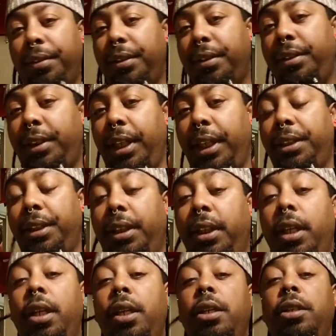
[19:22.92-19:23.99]
section.
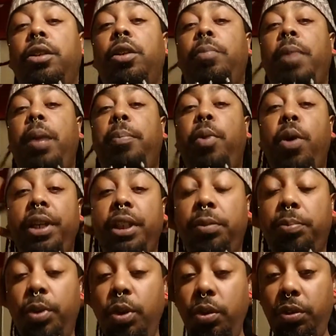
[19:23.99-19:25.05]
So, my point is
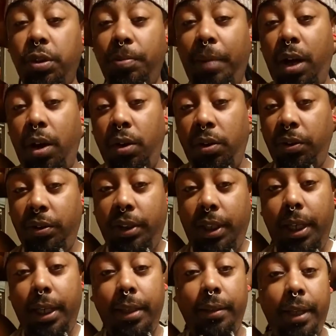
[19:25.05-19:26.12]
proved to my own
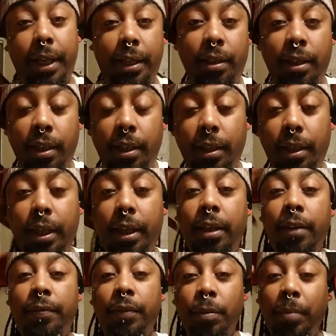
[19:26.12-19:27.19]
son that
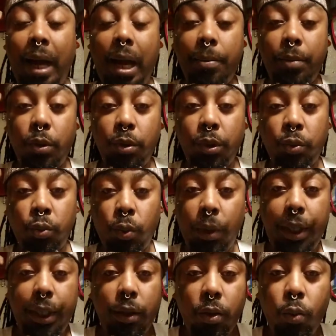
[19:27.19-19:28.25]
if the Bible was
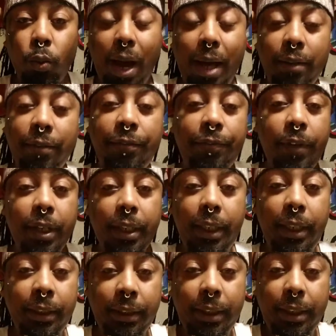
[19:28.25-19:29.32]
real, why the fuck
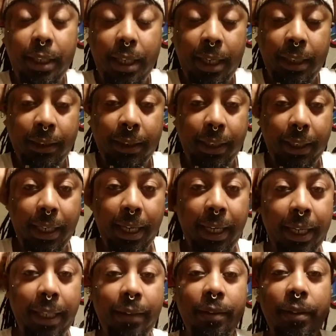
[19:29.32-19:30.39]
is it
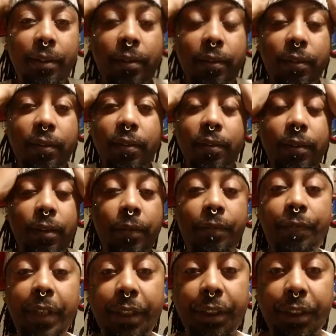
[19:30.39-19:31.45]
in the
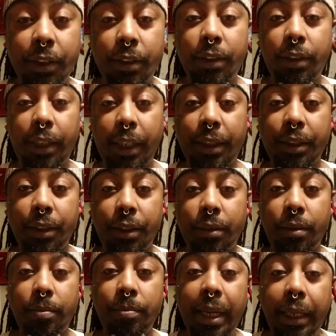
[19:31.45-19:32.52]
fiction section?
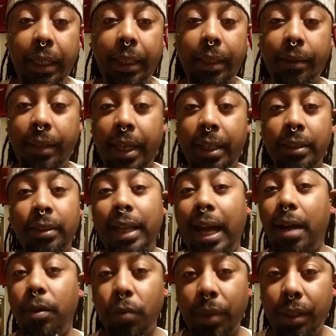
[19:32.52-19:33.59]
Meaning that it's
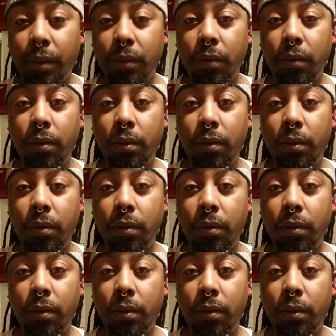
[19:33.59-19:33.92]
not real.